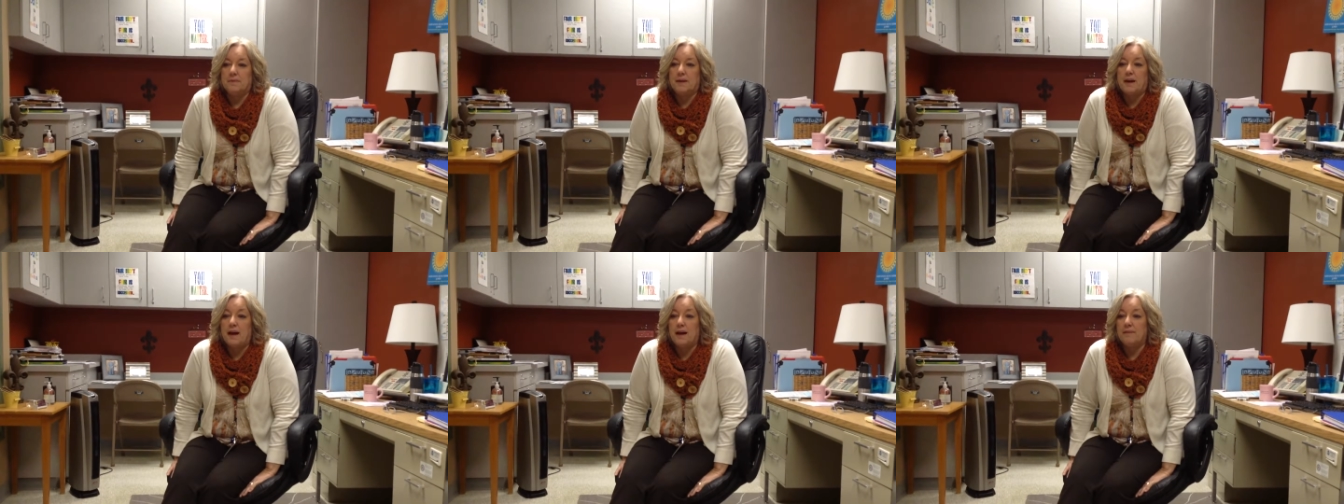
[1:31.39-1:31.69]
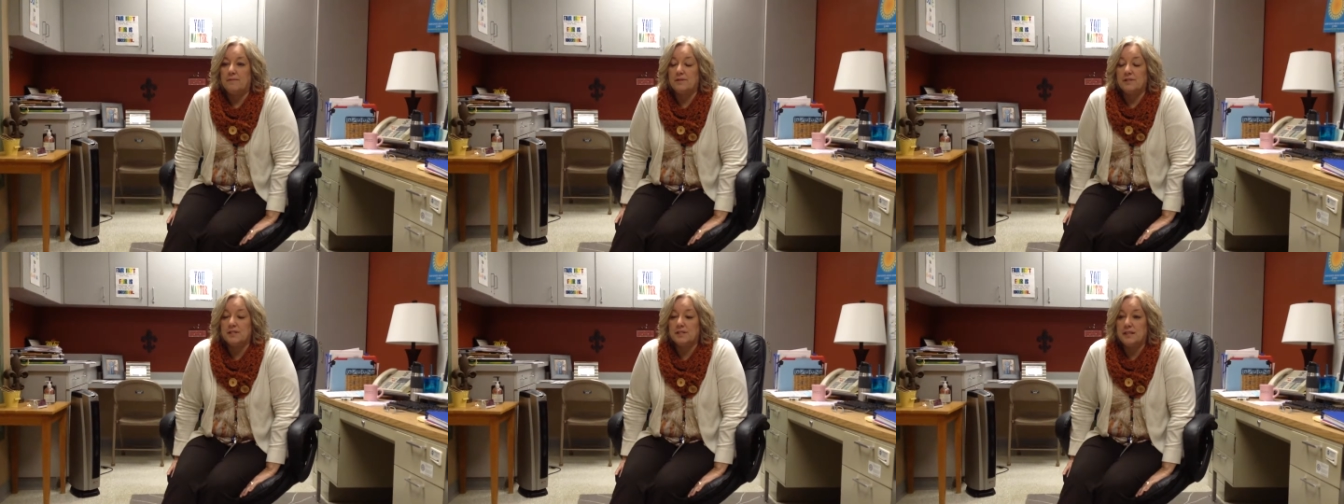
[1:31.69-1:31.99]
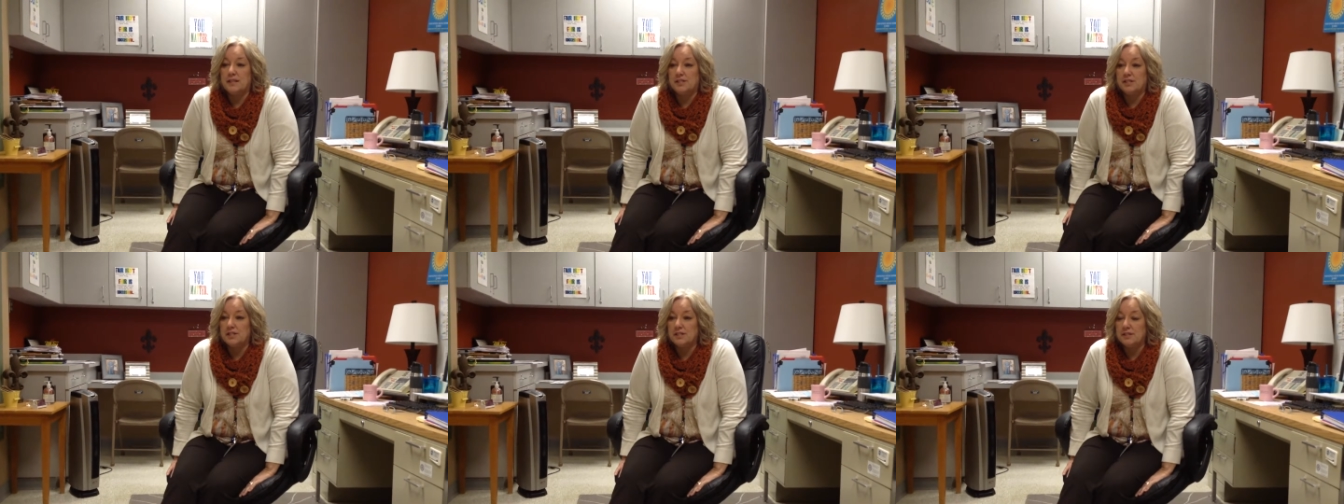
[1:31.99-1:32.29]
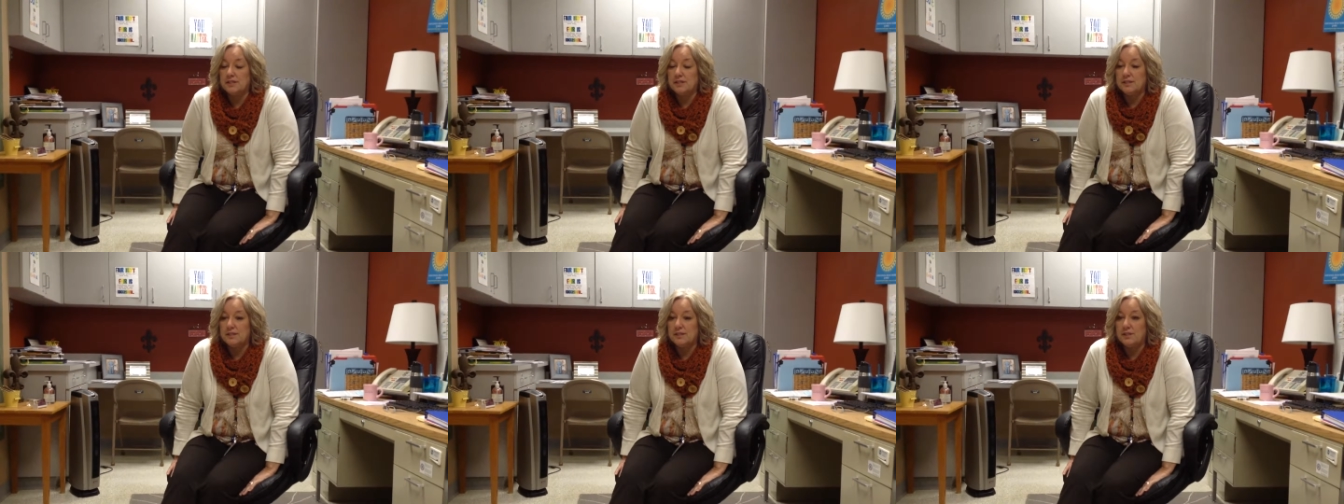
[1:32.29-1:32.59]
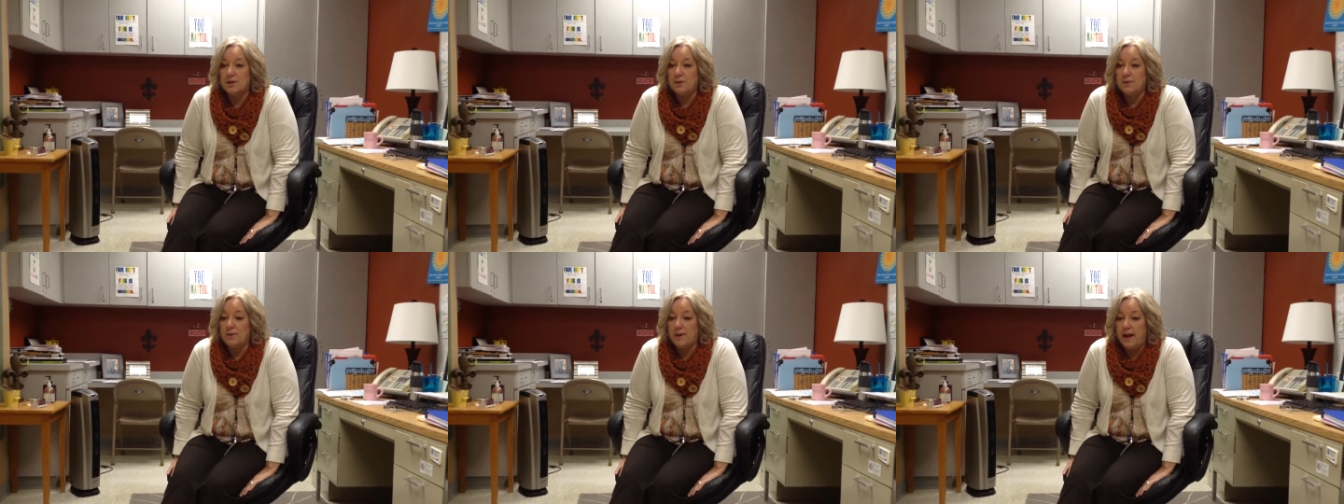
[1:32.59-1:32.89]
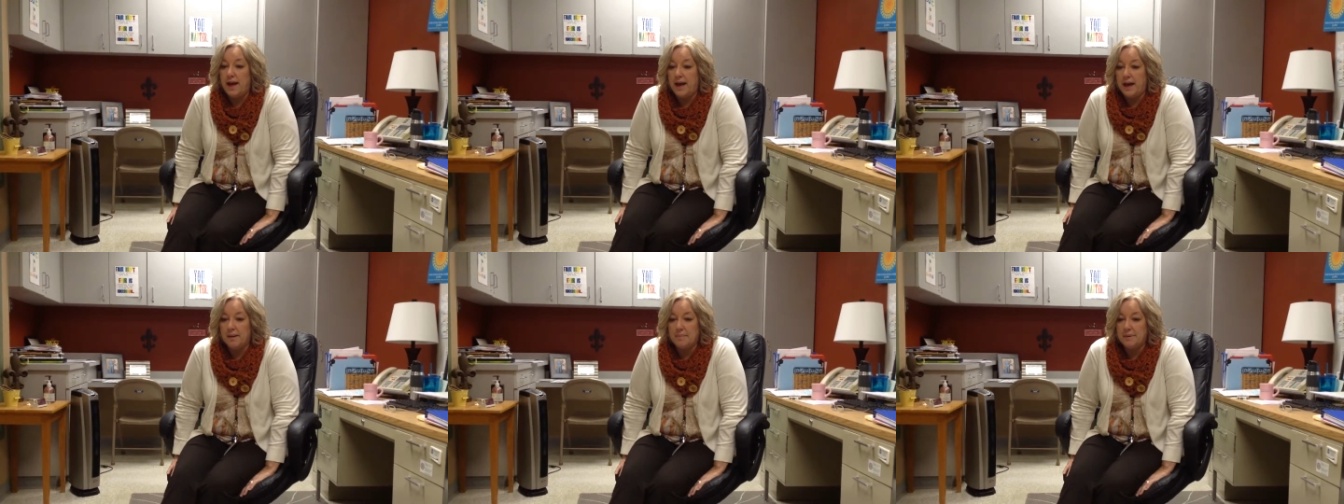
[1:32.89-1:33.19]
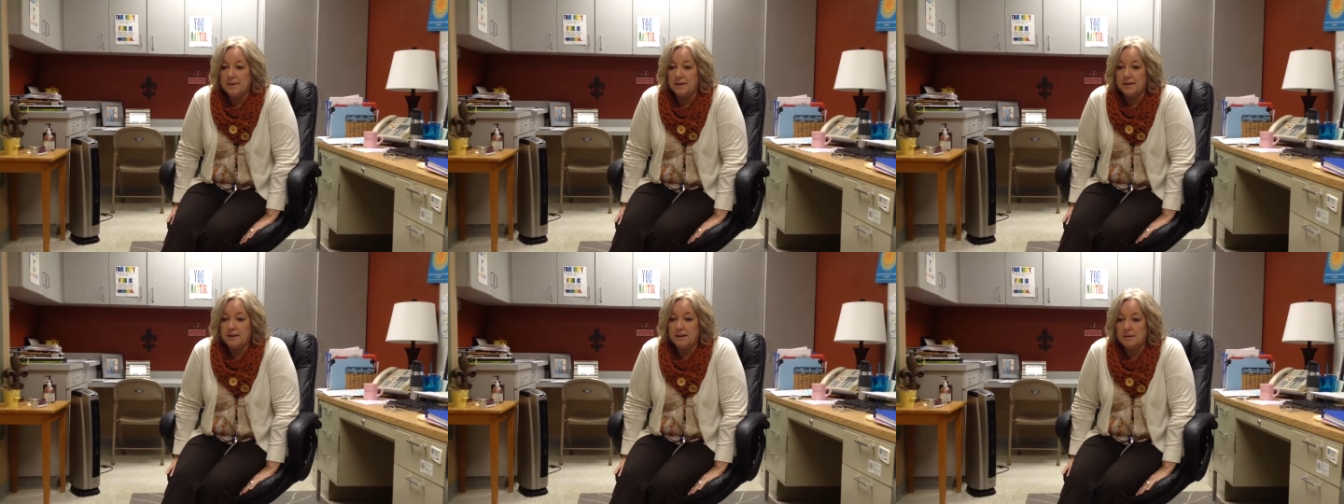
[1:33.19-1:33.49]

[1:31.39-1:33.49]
Conversations don't happen